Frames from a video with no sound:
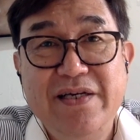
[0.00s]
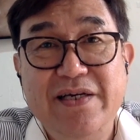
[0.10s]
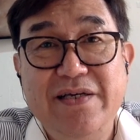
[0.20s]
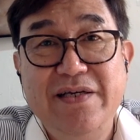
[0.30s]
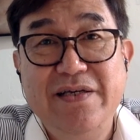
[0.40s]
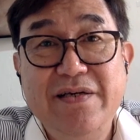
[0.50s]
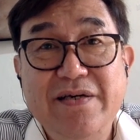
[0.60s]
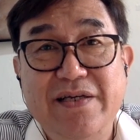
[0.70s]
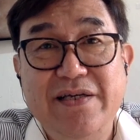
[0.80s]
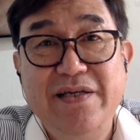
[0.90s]

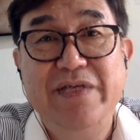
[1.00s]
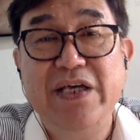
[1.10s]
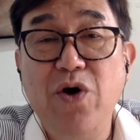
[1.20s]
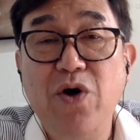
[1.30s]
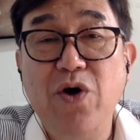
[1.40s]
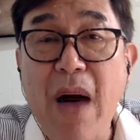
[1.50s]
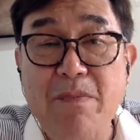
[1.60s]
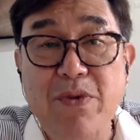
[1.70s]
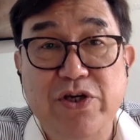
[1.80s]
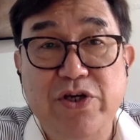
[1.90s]
If they don't
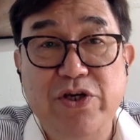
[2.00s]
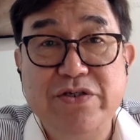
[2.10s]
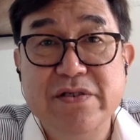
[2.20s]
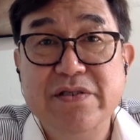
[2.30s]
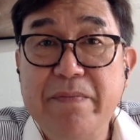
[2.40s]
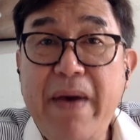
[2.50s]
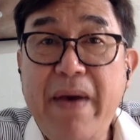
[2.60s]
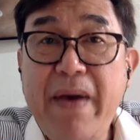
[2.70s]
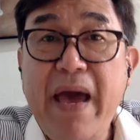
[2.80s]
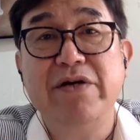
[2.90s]
publish, they
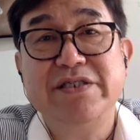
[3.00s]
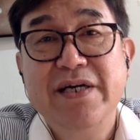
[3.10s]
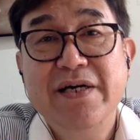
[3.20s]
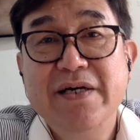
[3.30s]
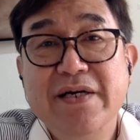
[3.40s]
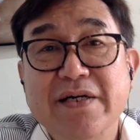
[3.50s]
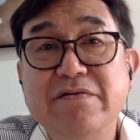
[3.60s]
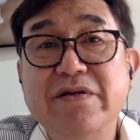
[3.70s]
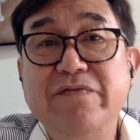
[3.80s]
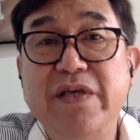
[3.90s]
perish.
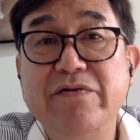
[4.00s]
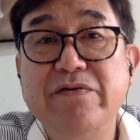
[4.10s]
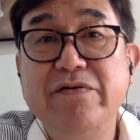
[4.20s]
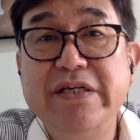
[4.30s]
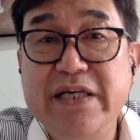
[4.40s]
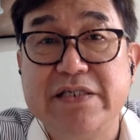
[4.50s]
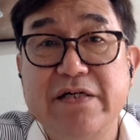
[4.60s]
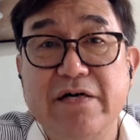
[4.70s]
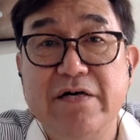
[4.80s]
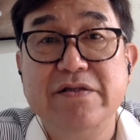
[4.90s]
So if they
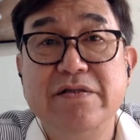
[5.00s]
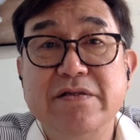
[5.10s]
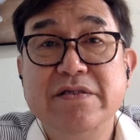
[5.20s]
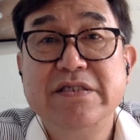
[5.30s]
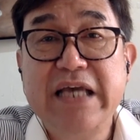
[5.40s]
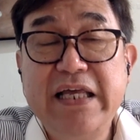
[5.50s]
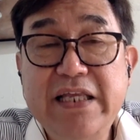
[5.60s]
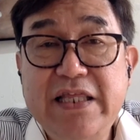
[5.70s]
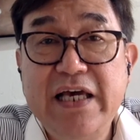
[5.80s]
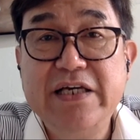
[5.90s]
research on
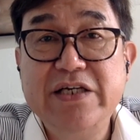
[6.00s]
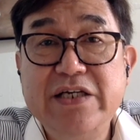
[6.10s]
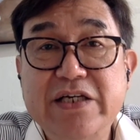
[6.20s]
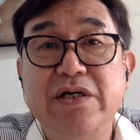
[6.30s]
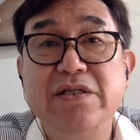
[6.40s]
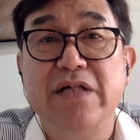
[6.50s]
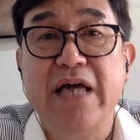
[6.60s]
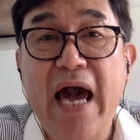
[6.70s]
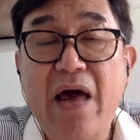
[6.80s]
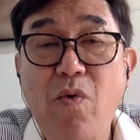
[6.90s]
sanitation,
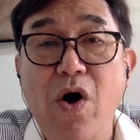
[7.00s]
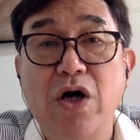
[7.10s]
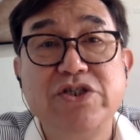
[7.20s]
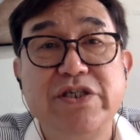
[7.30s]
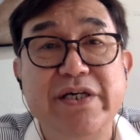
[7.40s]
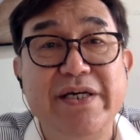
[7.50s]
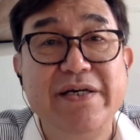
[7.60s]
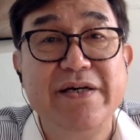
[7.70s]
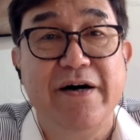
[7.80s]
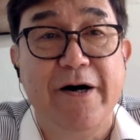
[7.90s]
on hand
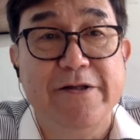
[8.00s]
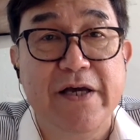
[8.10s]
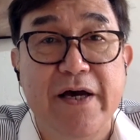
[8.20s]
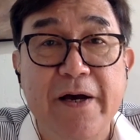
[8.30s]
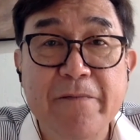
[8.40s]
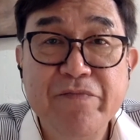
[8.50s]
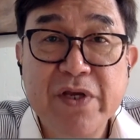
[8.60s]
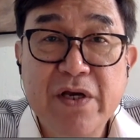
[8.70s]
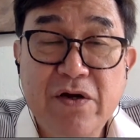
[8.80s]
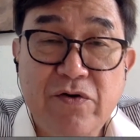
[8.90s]
washing, on the
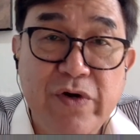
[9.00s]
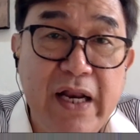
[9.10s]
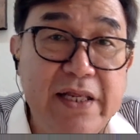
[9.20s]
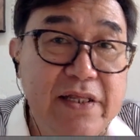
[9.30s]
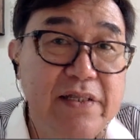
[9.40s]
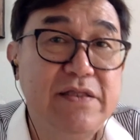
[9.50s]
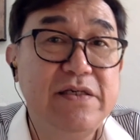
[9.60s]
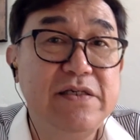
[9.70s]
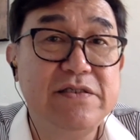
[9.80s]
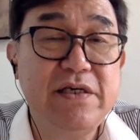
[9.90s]
related
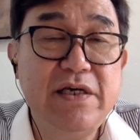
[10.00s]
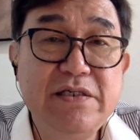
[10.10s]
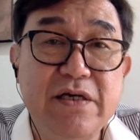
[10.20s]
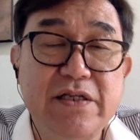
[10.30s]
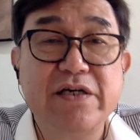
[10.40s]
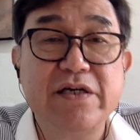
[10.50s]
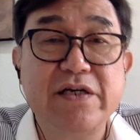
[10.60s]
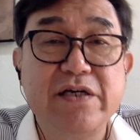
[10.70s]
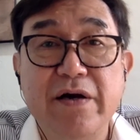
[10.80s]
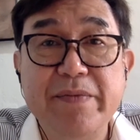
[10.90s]
disease or the
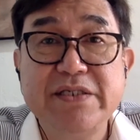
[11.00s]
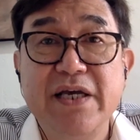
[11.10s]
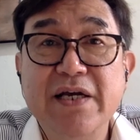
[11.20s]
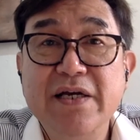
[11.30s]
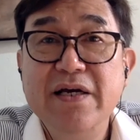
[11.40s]
economics,